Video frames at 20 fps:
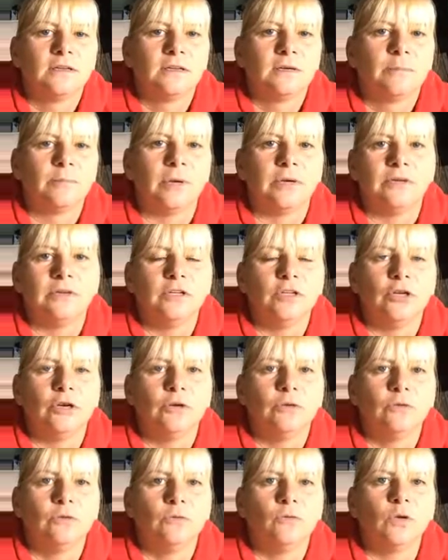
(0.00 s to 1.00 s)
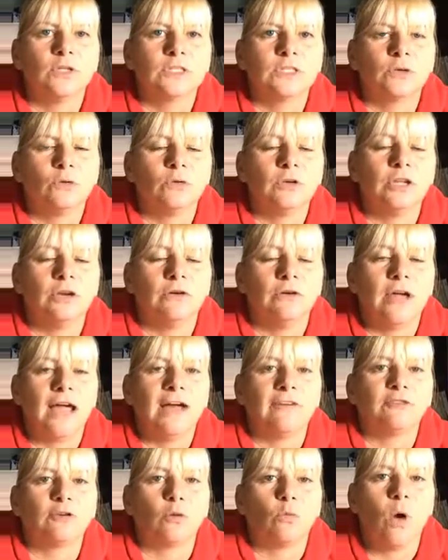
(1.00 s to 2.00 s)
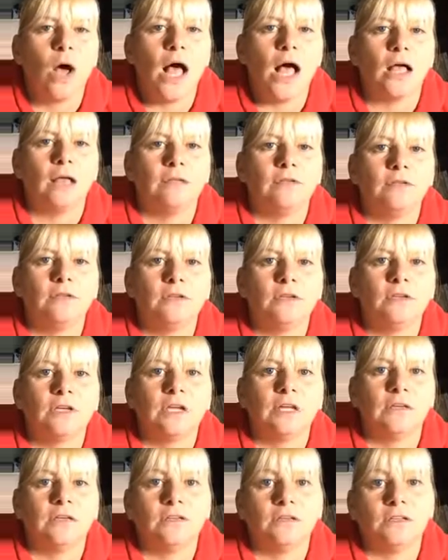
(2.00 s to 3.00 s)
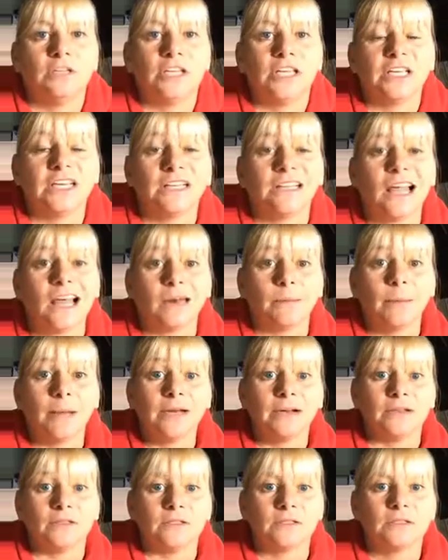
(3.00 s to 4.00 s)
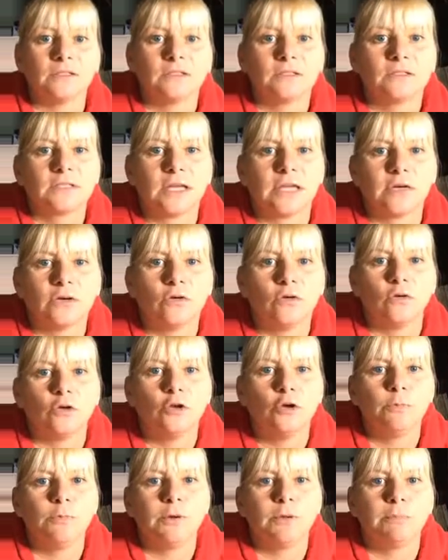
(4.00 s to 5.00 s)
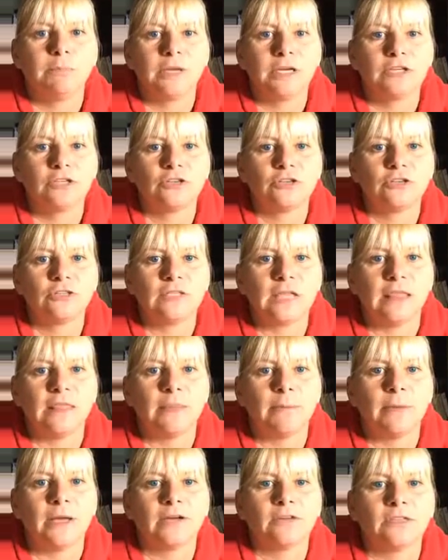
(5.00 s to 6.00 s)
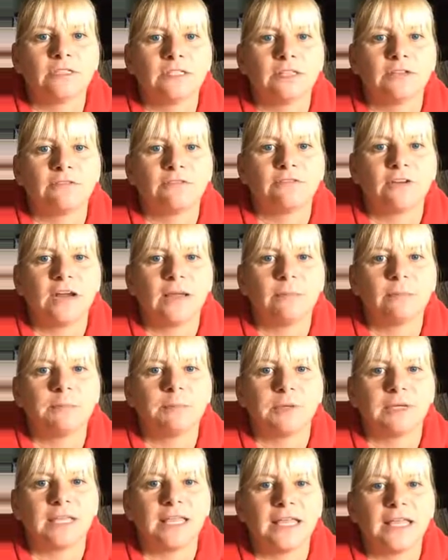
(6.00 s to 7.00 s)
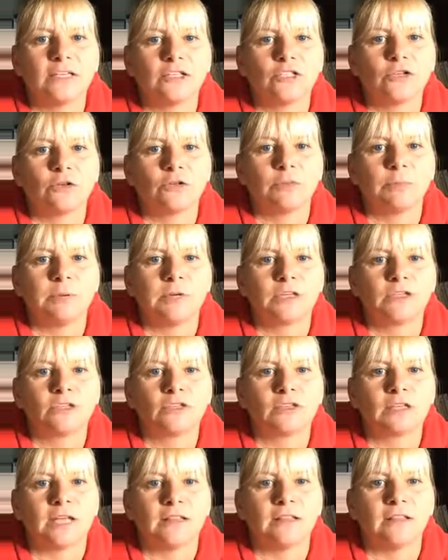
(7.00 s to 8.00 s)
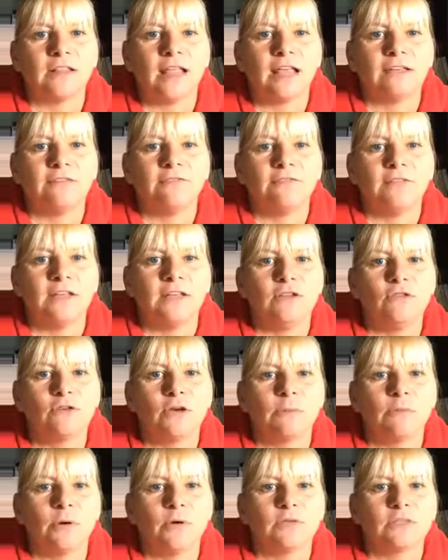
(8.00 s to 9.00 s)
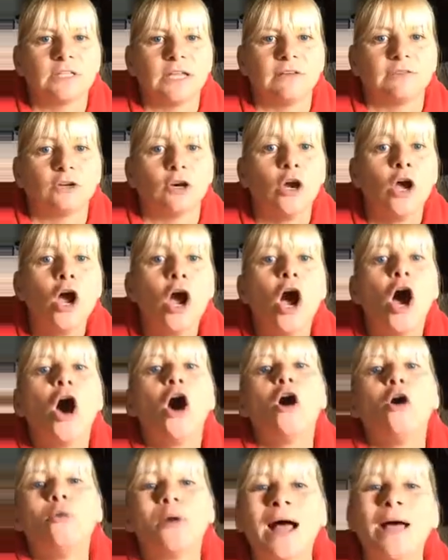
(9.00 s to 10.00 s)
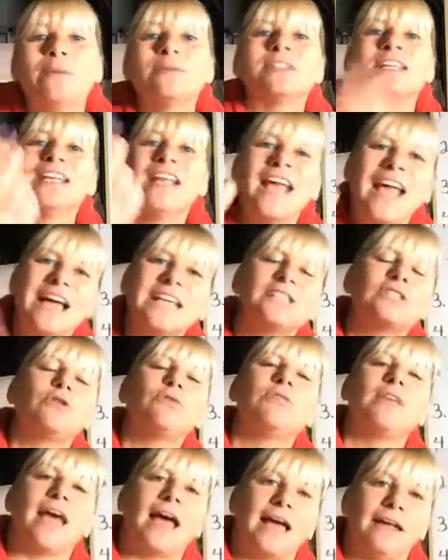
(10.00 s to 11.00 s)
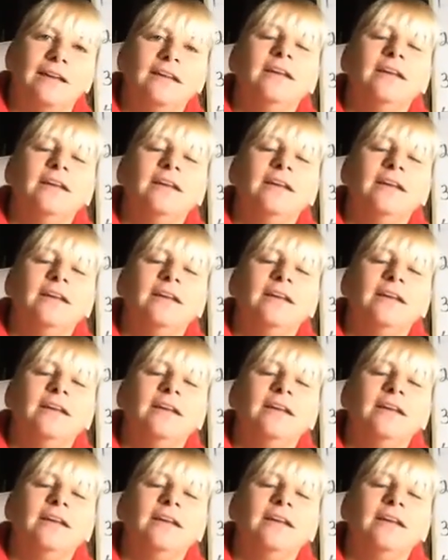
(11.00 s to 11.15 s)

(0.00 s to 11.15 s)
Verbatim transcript: But you know, once in a, you know, after a while, you get you get a lot of medals. It's kind of cool. You put pictures and the medals in the frames, but can't show the pictures on the live feed. You can post after. Oh, I was going to ask you that.